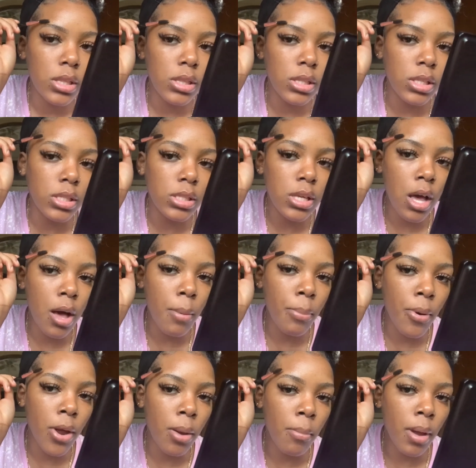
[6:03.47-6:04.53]
the top
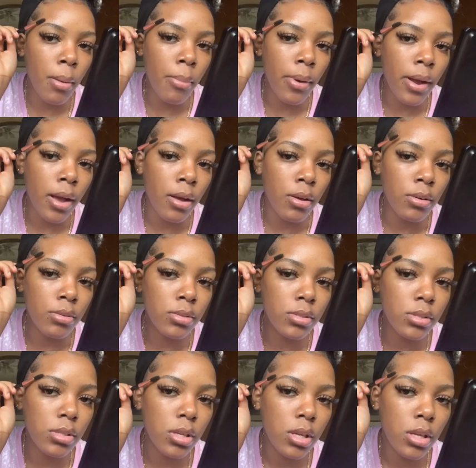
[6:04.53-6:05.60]
part of my
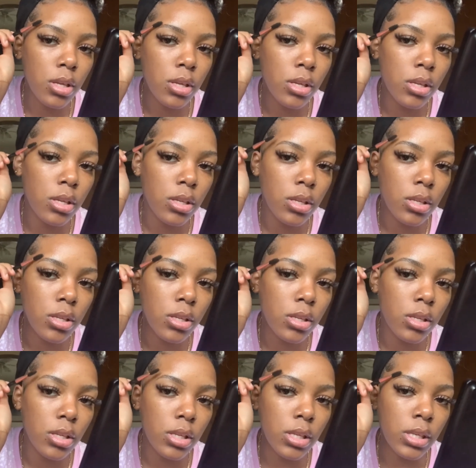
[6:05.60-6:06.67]
brows
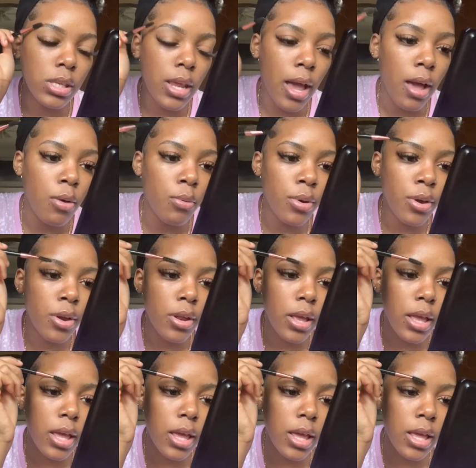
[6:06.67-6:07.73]
downward,
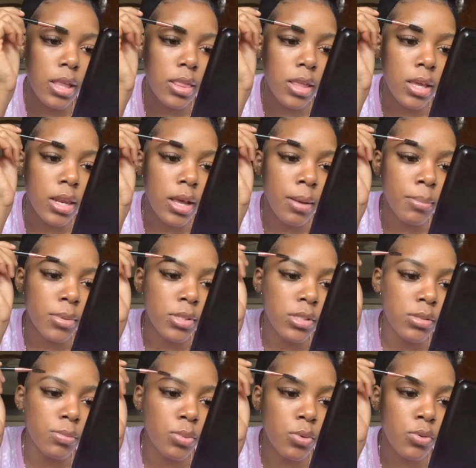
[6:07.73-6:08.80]
and then I'm gonna
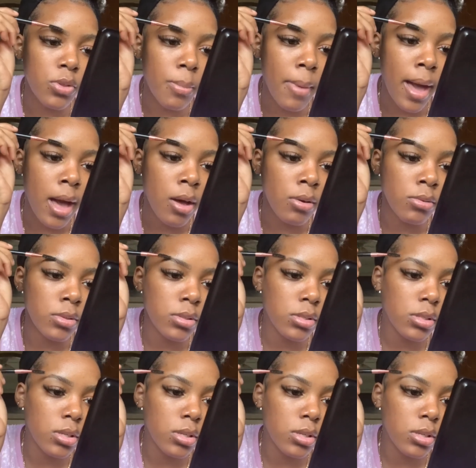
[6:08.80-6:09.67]
smooth them out,